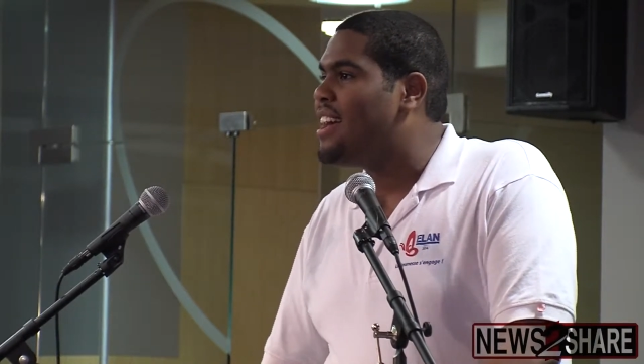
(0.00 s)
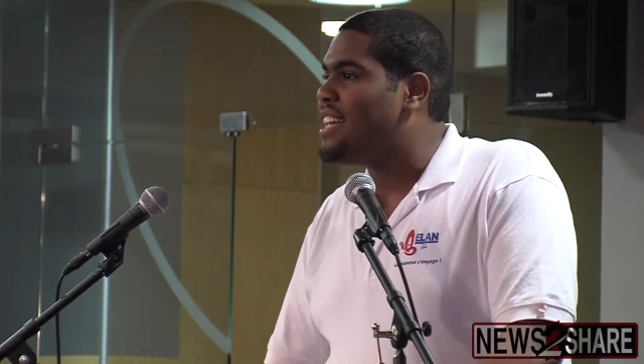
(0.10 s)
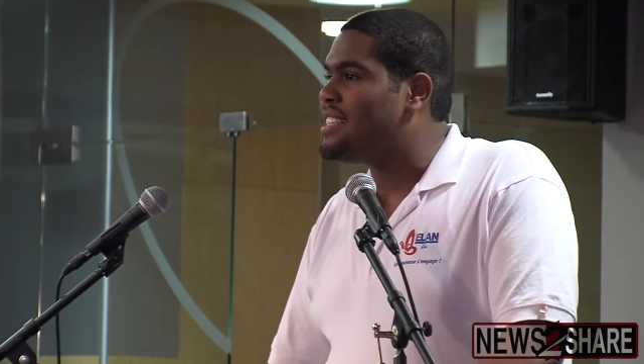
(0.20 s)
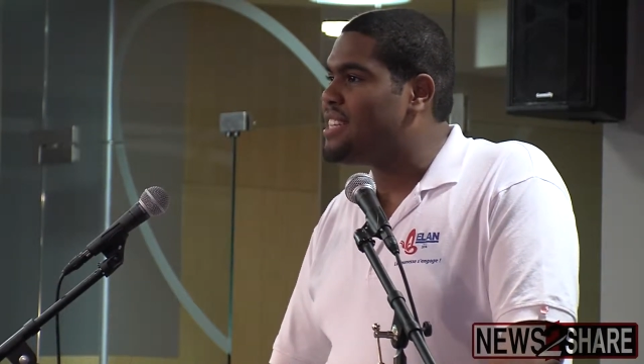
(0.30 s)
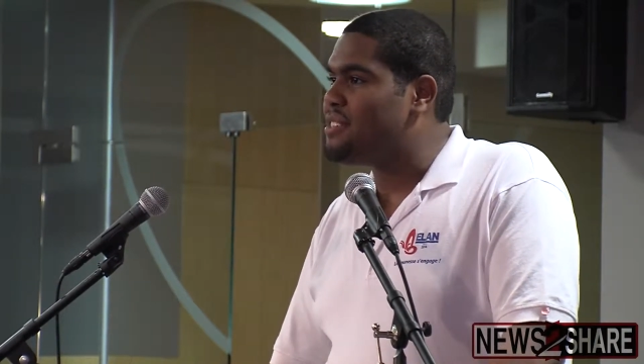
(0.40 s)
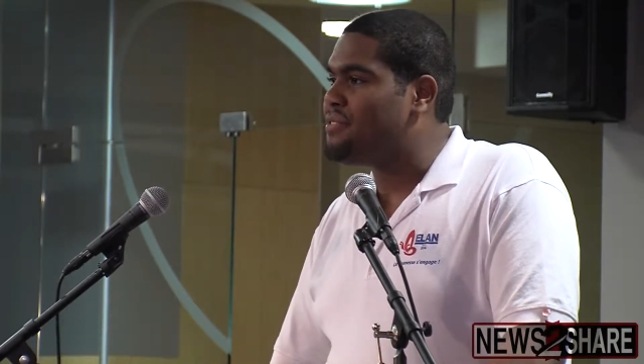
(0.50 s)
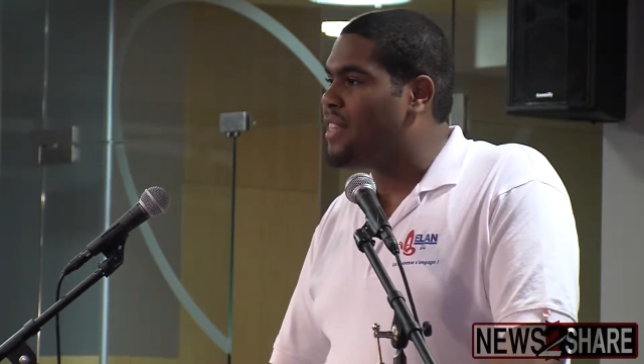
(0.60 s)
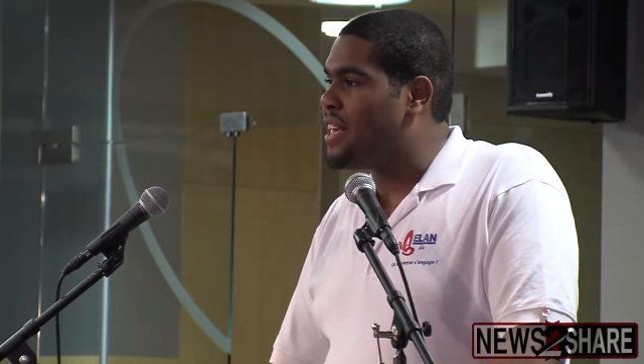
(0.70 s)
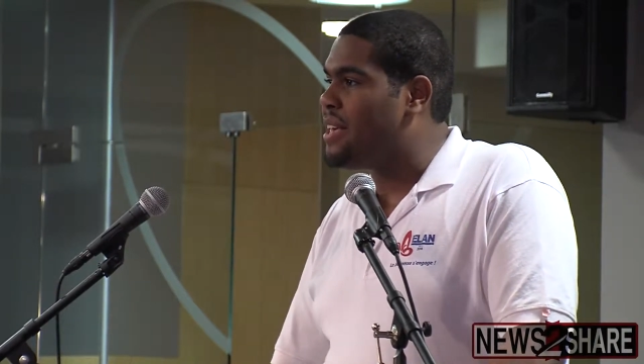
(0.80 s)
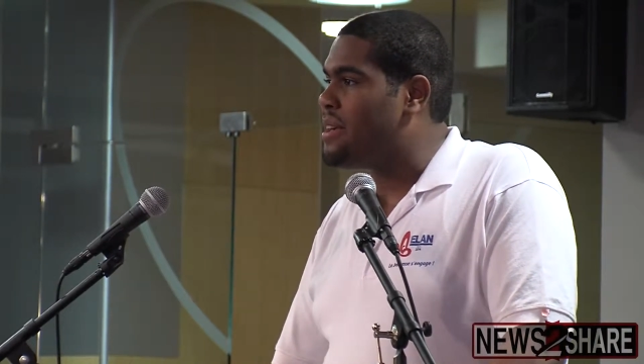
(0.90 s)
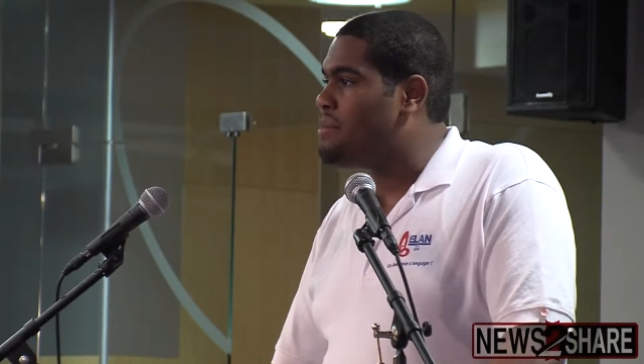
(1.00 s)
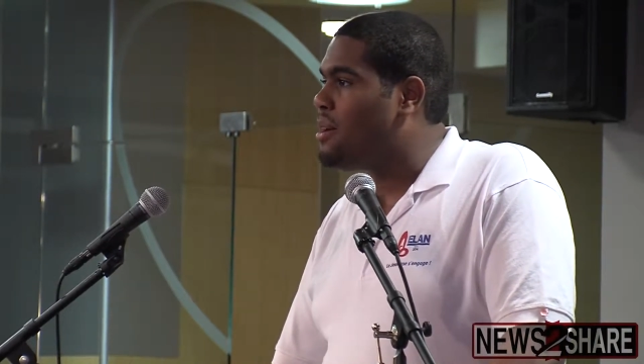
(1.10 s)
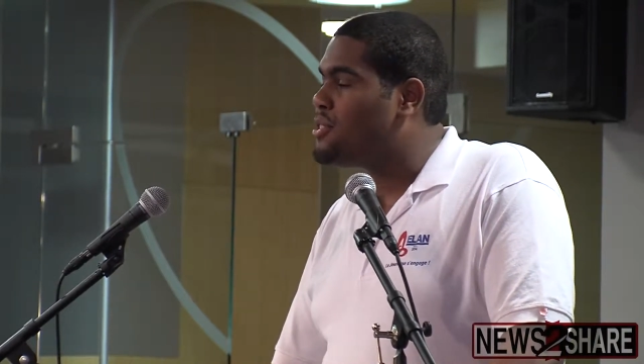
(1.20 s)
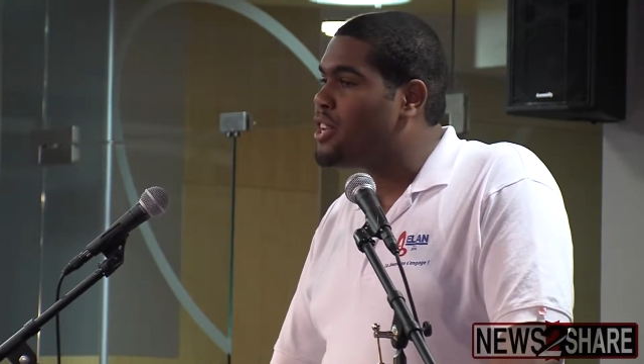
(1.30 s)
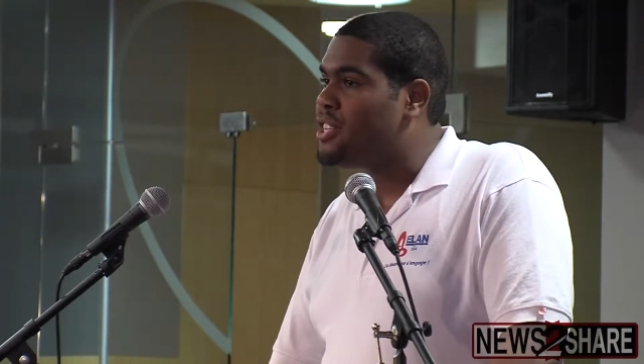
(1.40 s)
instead of thinking
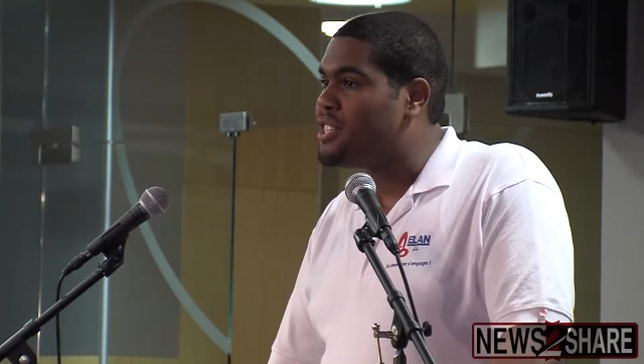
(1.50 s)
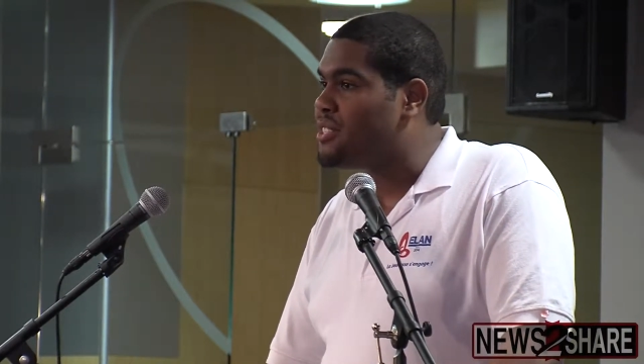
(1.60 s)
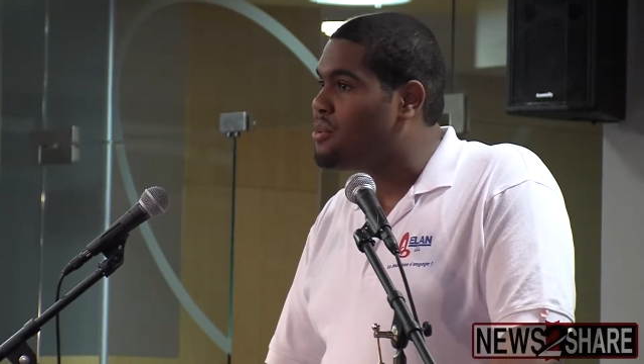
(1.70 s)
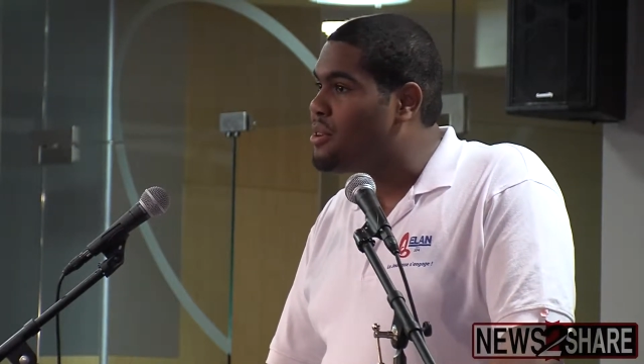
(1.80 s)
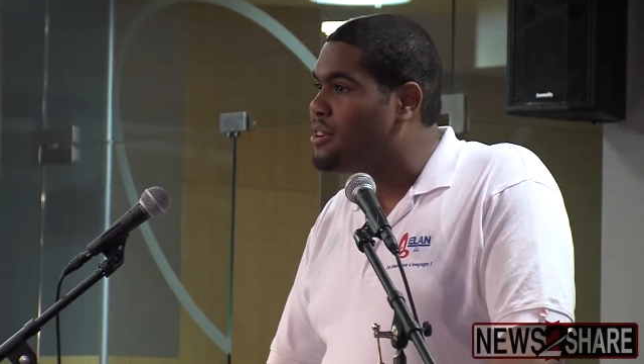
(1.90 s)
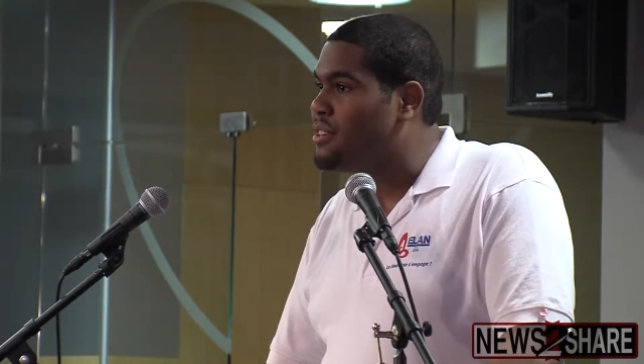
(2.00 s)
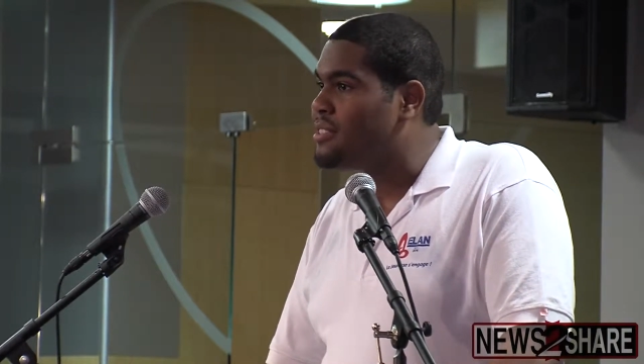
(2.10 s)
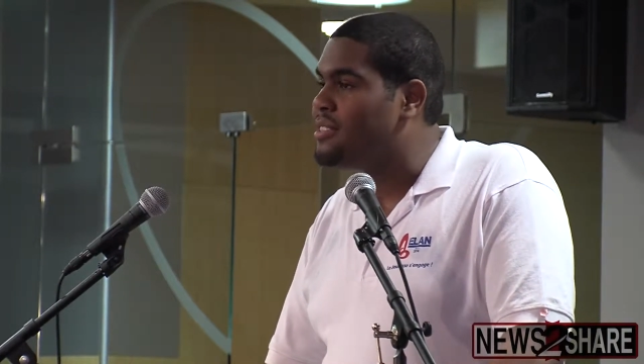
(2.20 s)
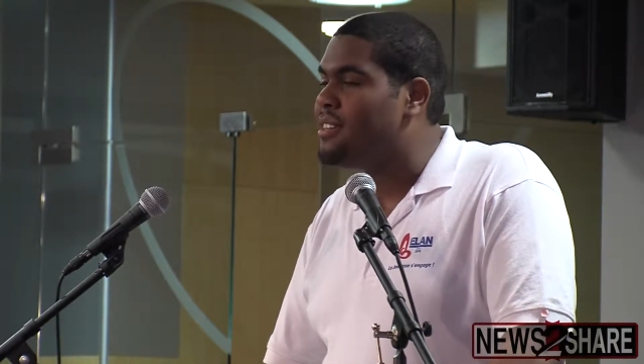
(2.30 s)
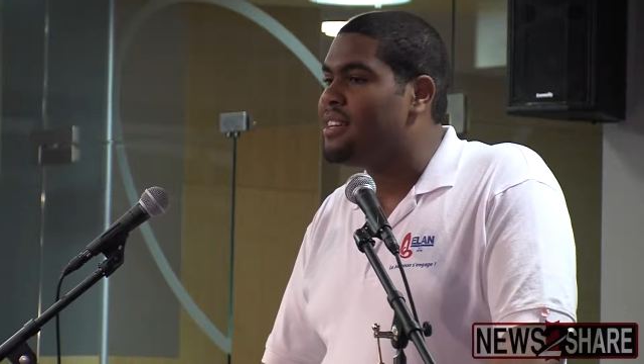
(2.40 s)
about changing the world.